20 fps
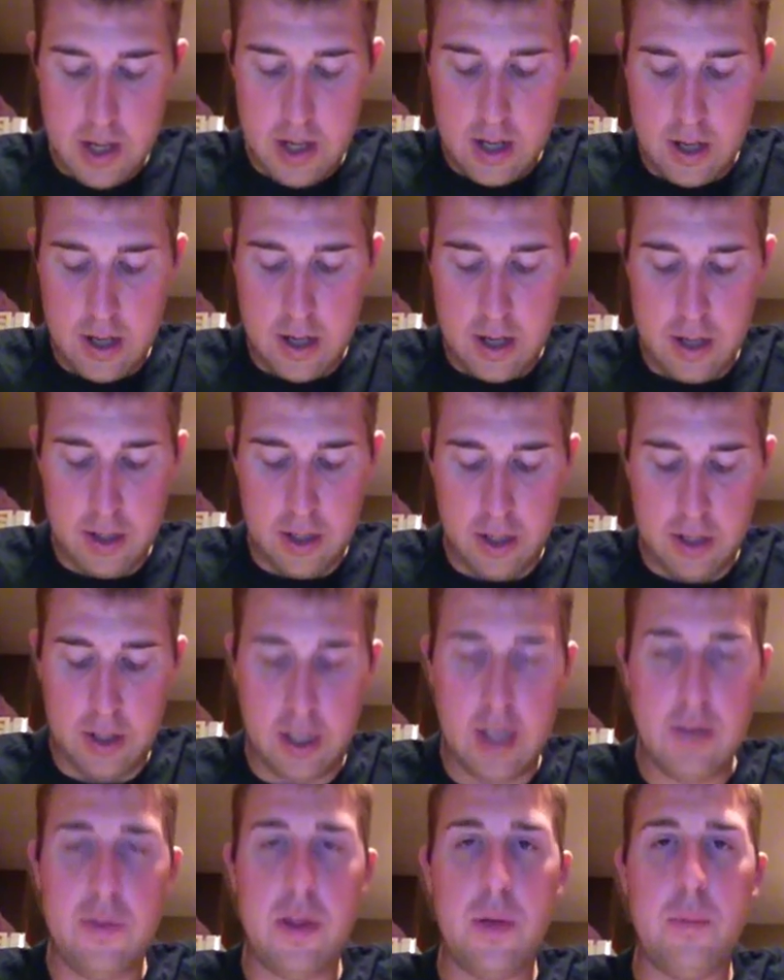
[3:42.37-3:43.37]
and
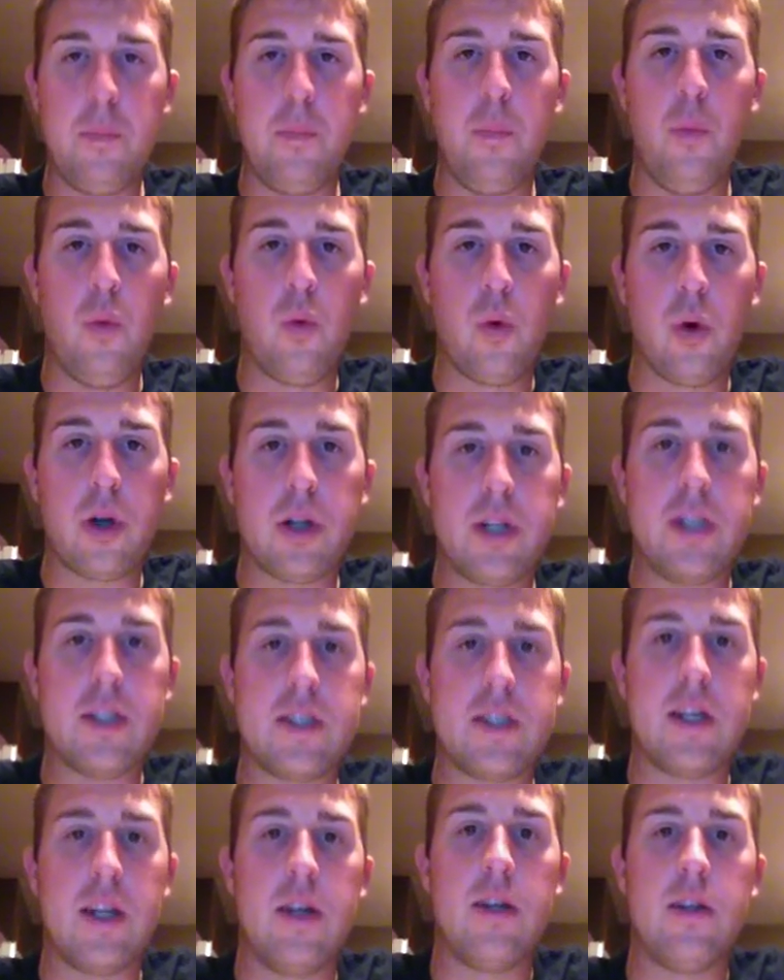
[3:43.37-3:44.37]
give them work
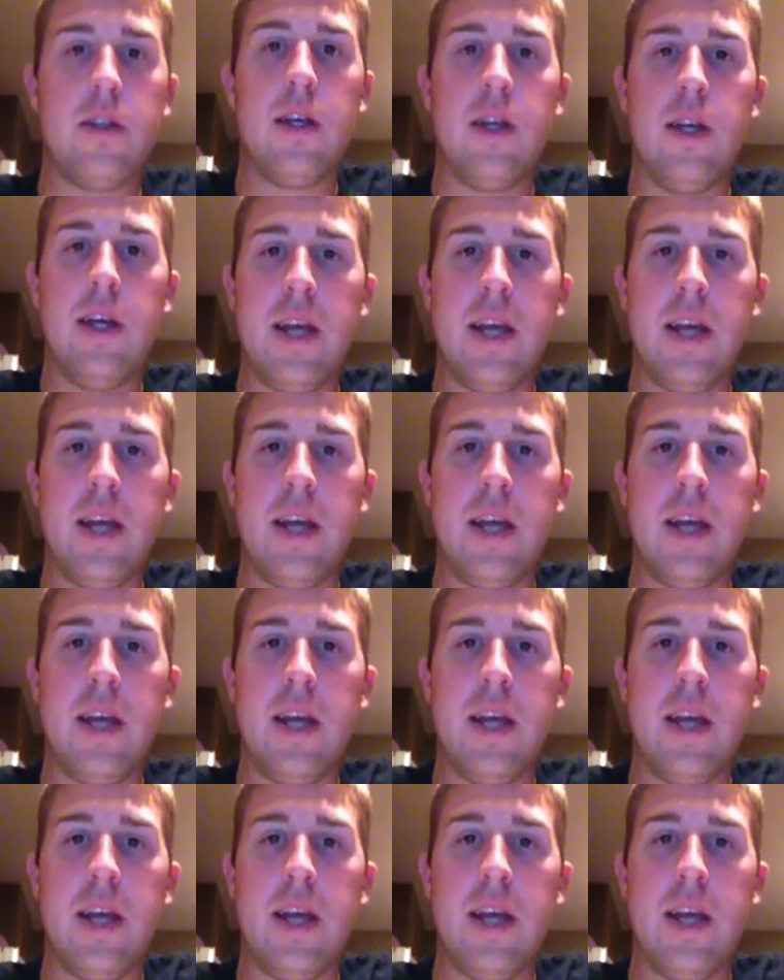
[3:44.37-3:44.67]
that's going to